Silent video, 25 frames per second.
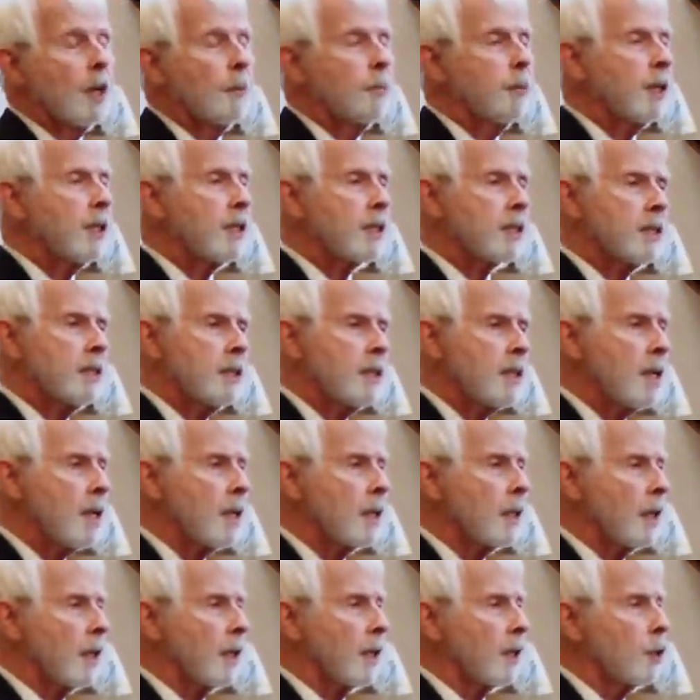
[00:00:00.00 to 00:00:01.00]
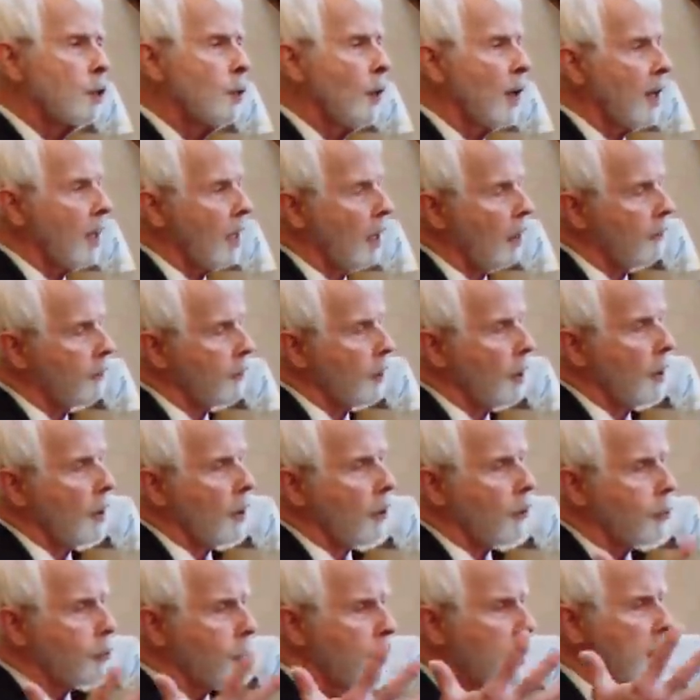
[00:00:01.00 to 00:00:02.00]
But it's not like you have
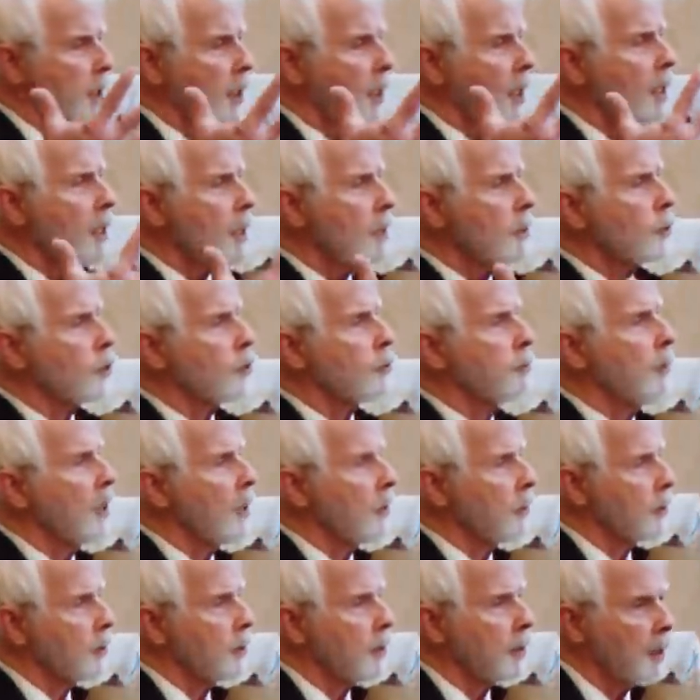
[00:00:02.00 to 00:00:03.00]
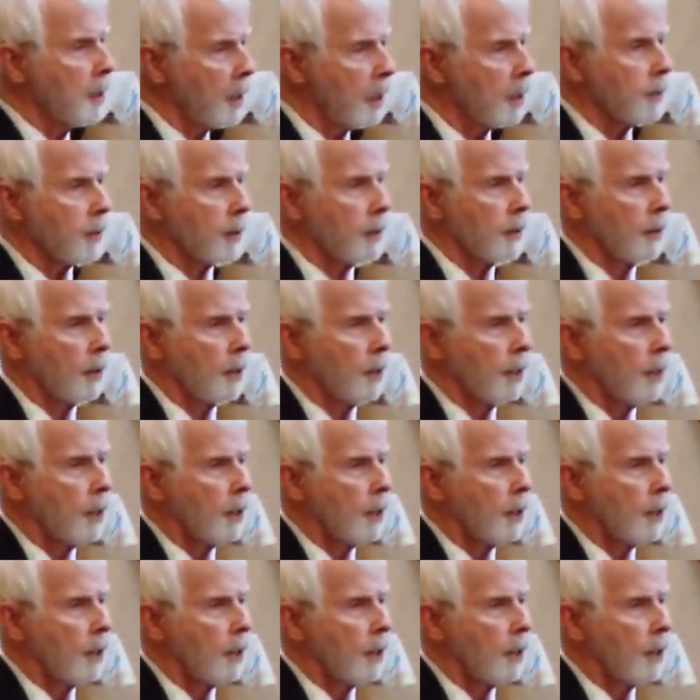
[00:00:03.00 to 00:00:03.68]
three accounts melded together.